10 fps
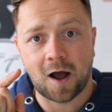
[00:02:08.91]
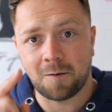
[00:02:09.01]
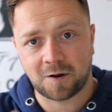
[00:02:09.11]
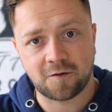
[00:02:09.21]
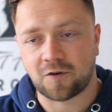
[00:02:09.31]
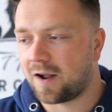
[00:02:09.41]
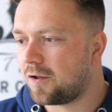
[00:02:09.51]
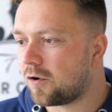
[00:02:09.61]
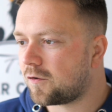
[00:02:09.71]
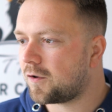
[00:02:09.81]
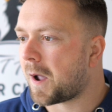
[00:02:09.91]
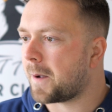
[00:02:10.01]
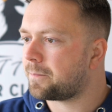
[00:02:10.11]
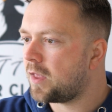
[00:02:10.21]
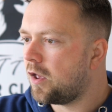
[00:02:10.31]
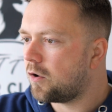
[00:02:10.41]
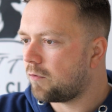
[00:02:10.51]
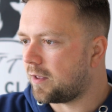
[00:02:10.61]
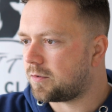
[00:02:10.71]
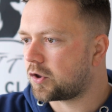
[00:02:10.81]
I'm going to try and not do that.
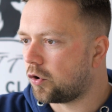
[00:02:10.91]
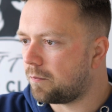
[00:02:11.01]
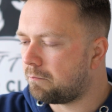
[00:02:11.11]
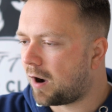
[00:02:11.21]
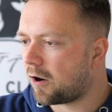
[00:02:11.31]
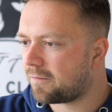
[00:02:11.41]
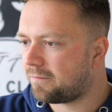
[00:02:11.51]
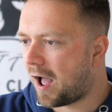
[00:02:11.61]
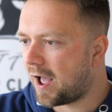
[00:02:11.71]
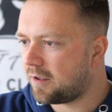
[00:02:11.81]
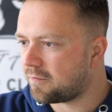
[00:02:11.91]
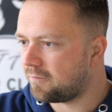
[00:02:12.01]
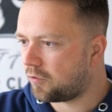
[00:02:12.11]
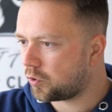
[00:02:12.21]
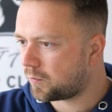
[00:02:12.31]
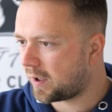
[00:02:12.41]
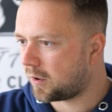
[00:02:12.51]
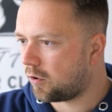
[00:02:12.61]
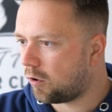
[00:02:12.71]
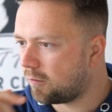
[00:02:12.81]
Right, so Mark V Volkswagen
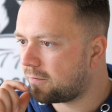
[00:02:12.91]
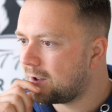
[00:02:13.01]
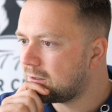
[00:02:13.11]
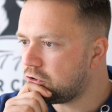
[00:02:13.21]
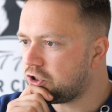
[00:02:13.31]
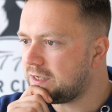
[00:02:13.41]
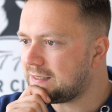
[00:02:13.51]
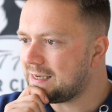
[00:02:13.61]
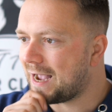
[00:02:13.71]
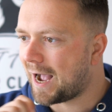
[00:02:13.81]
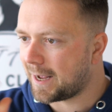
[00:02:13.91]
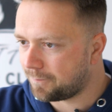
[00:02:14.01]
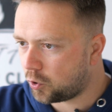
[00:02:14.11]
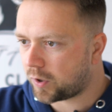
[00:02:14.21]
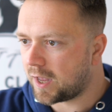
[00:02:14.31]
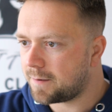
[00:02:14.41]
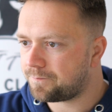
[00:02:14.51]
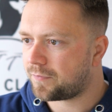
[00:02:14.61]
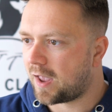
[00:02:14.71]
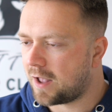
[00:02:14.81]
Golf GTI. Okay,
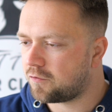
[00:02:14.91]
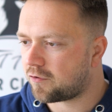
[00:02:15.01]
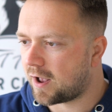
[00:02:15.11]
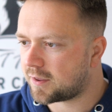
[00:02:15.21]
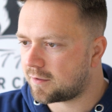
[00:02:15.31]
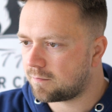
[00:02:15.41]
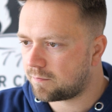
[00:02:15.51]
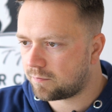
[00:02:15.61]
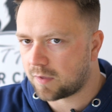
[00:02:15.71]
interesting.